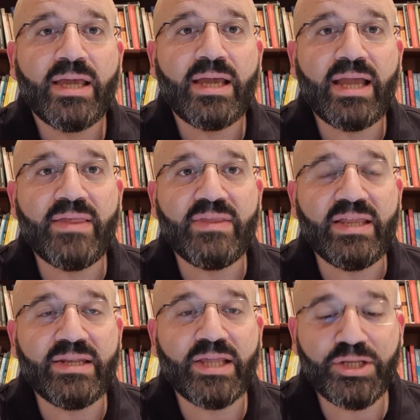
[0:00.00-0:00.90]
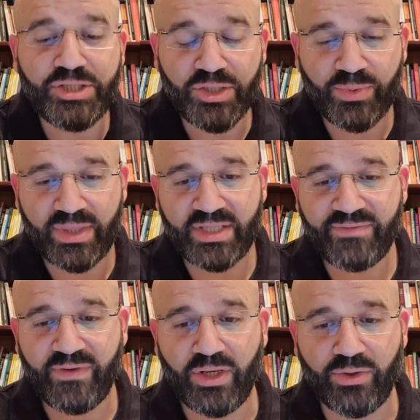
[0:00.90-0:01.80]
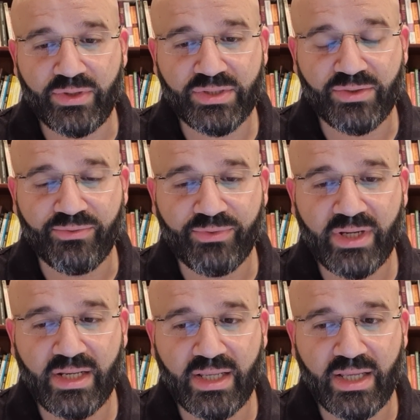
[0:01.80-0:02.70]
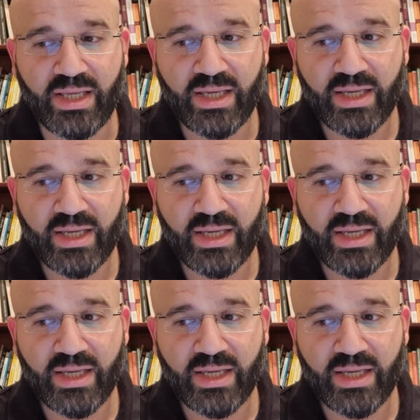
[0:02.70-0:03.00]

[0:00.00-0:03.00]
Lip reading: And the intention with this video is to really